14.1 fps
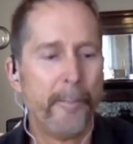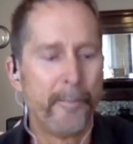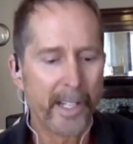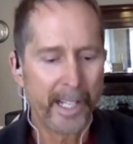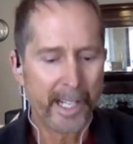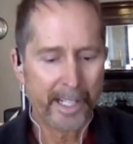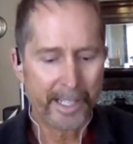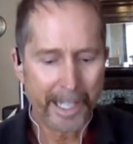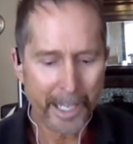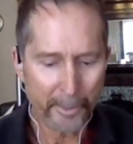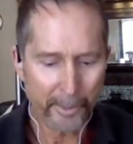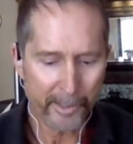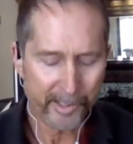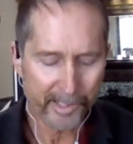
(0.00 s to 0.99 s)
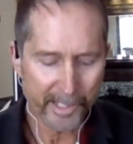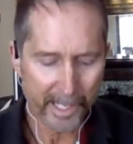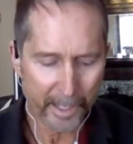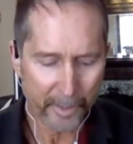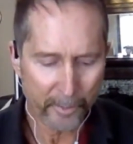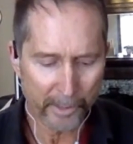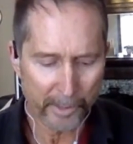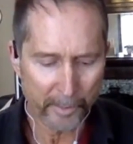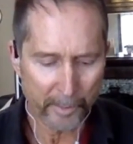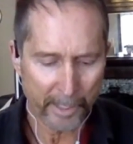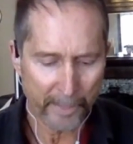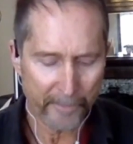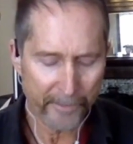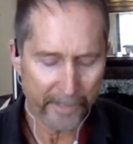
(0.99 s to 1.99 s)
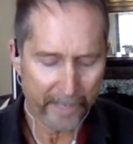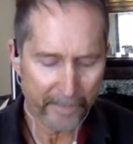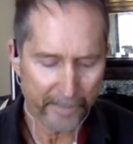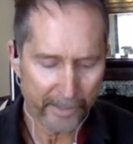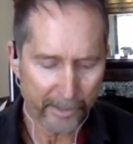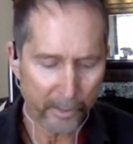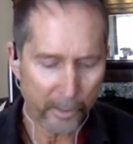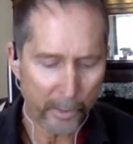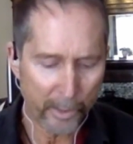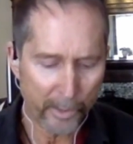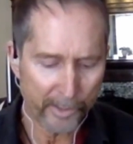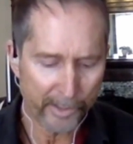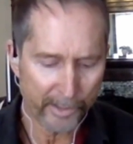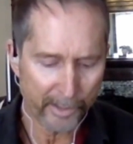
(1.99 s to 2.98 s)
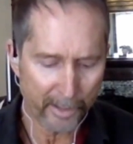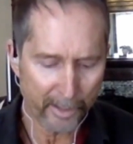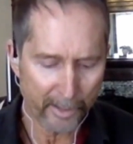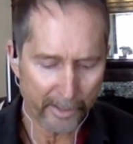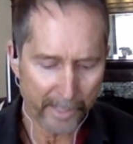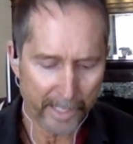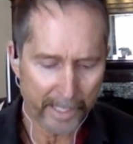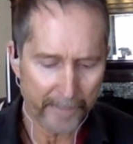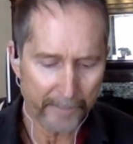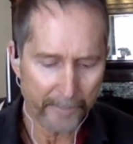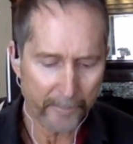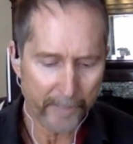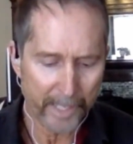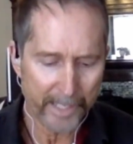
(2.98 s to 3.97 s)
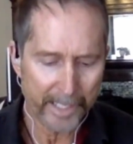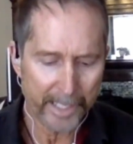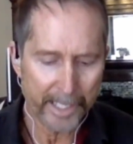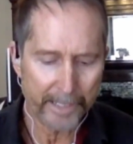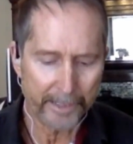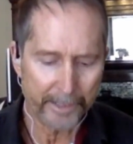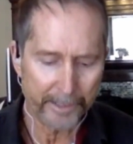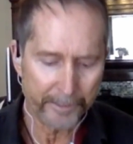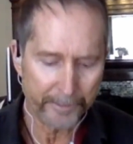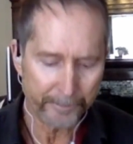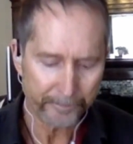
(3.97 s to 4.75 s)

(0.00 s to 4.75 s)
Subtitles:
And I would say one of my favorite quotes along that end